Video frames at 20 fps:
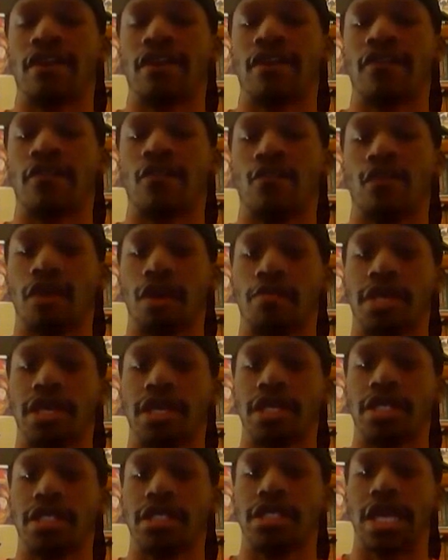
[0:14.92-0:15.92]
of One
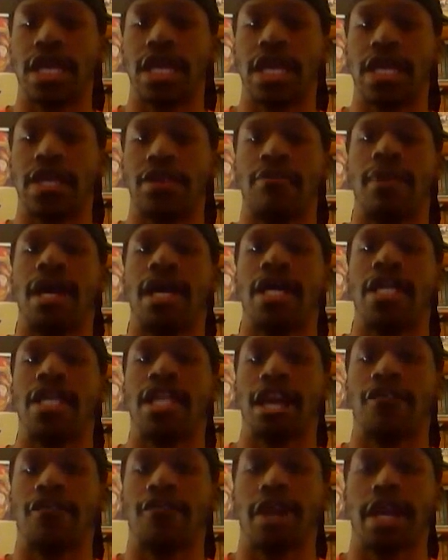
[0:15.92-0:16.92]
Piece and my
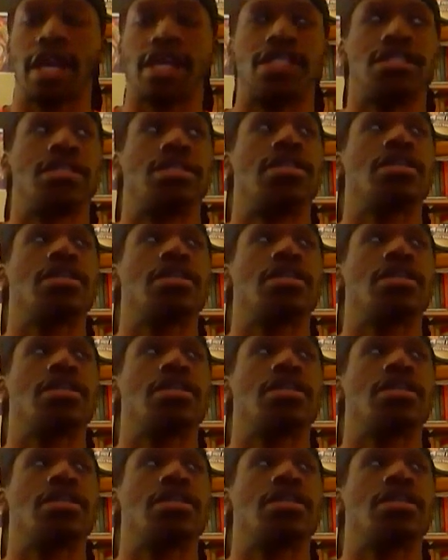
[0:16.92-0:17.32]
live reaction.